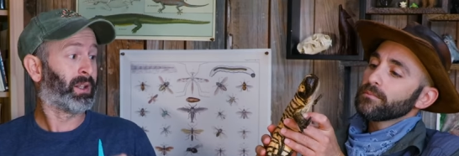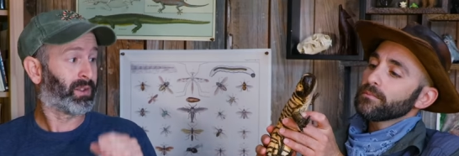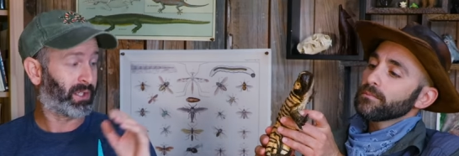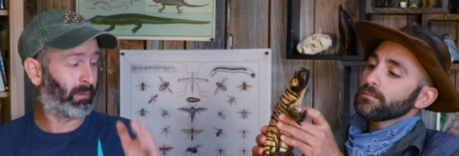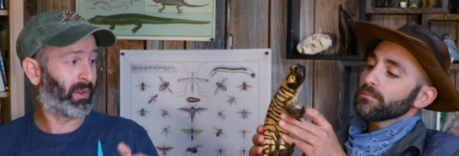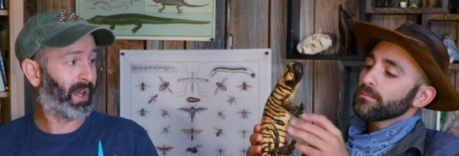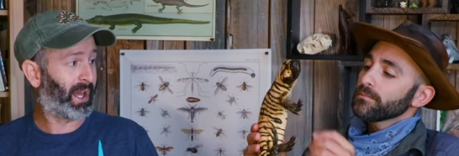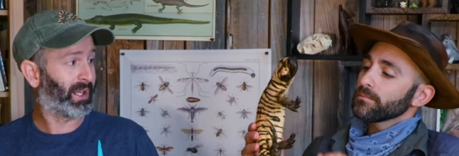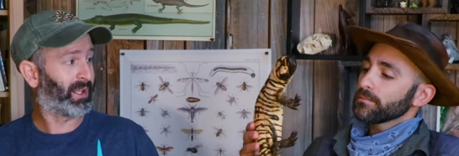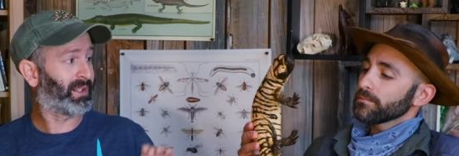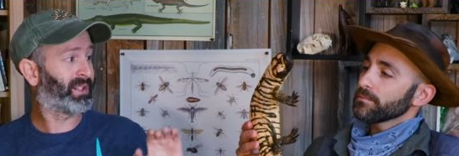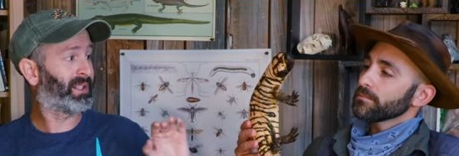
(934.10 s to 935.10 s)
Speaker 1: Some of that
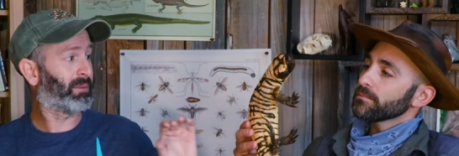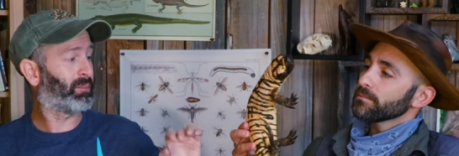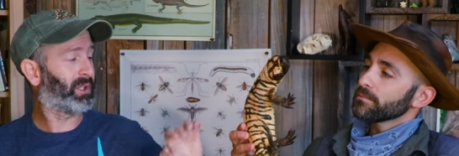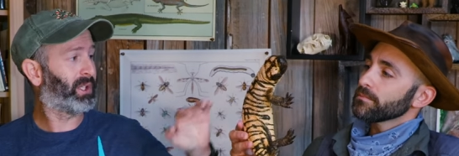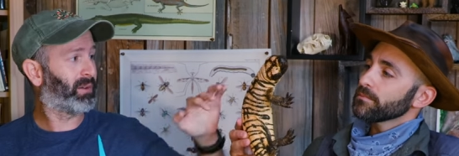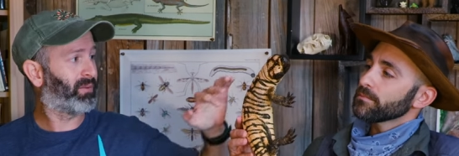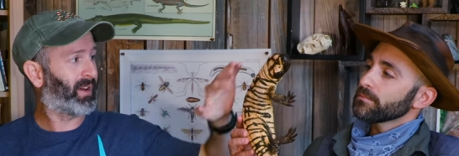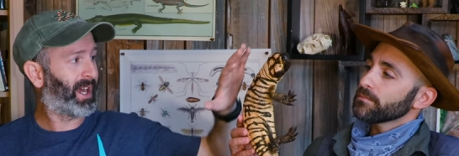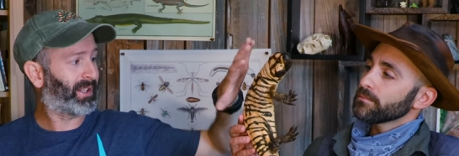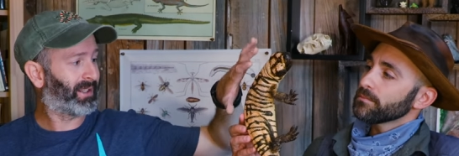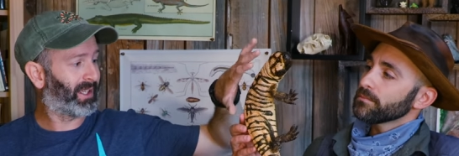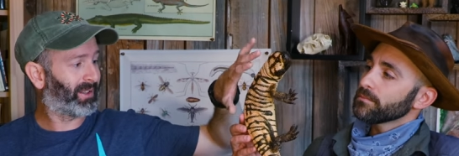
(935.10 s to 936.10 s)
is simply the fact
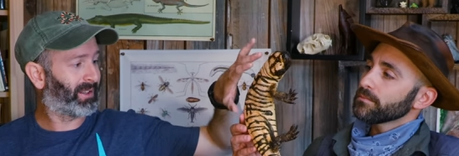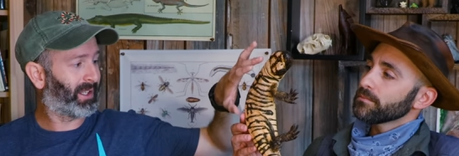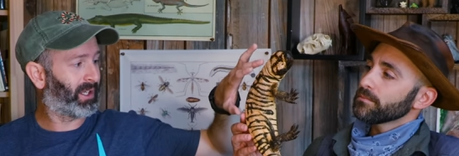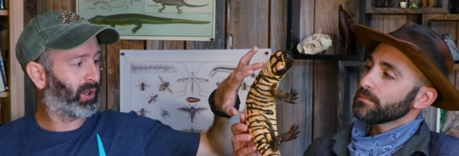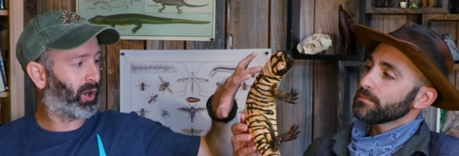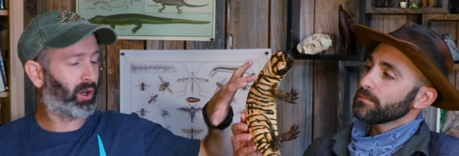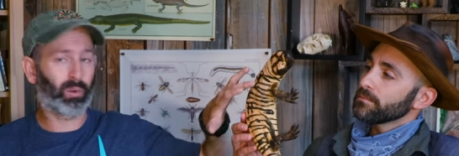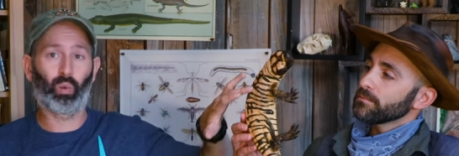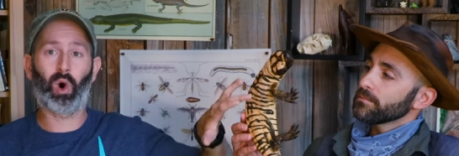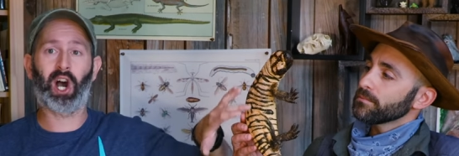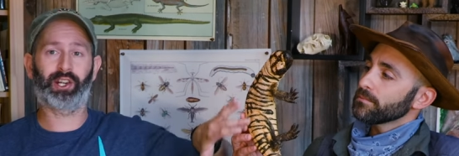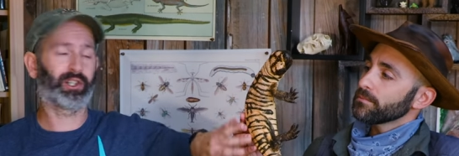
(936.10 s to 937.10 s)
that they are
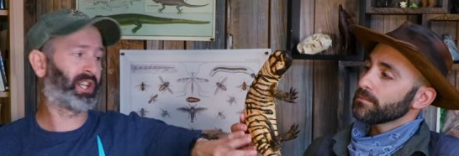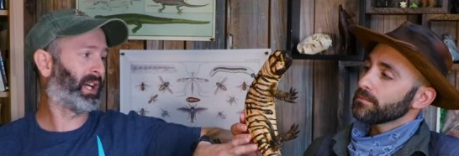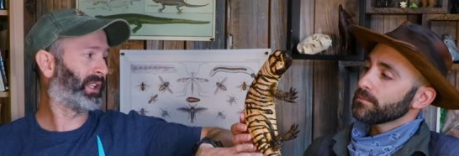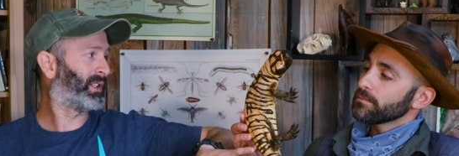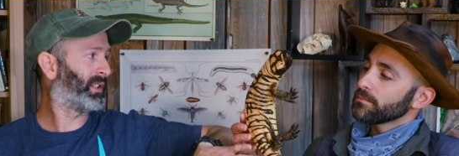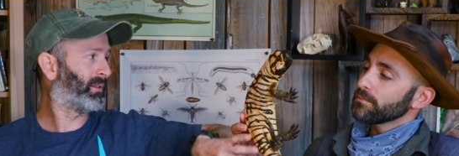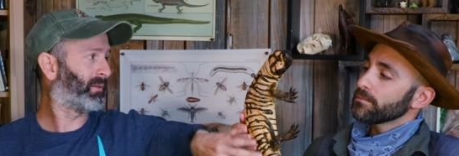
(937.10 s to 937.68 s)
watertight.